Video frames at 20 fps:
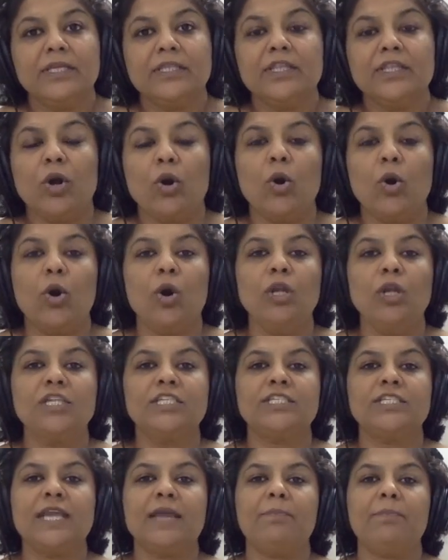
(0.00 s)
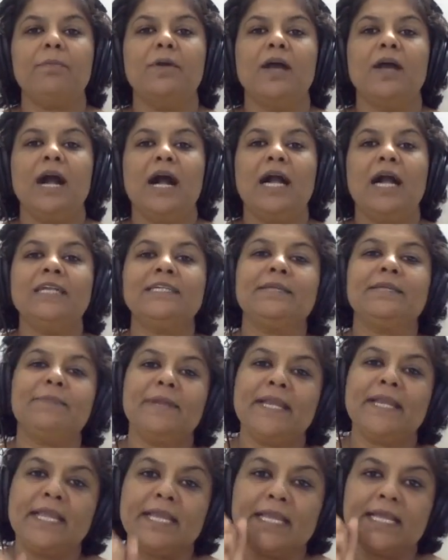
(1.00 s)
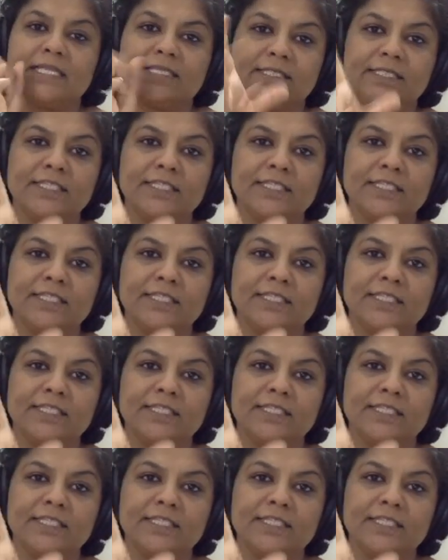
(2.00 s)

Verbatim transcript: The whole ship ultimately gets